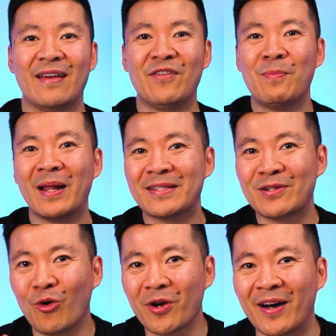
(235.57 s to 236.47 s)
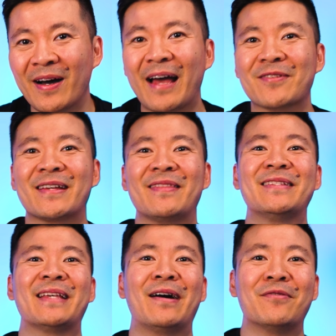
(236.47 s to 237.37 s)
If you place an order outside
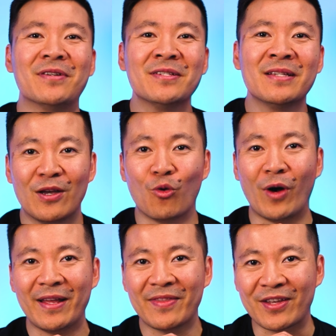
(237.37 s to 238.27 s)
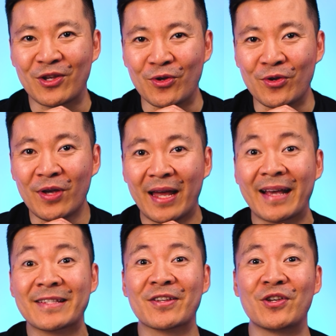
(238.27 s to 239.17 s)
these hours, you'll wait in the queue and
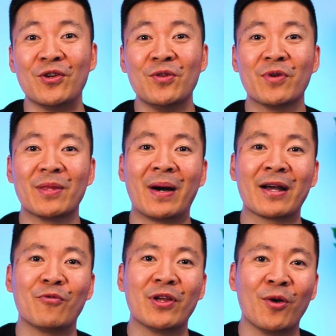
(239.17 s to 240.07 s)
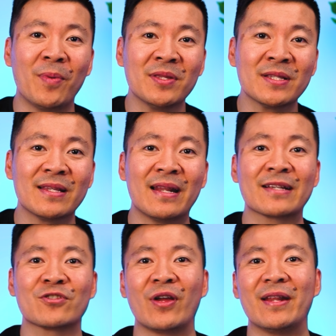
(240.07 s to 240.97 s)
execute when the market reopens the
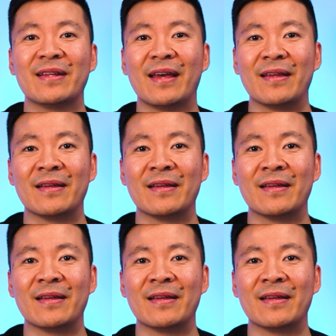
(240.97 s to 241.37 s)
next trading day.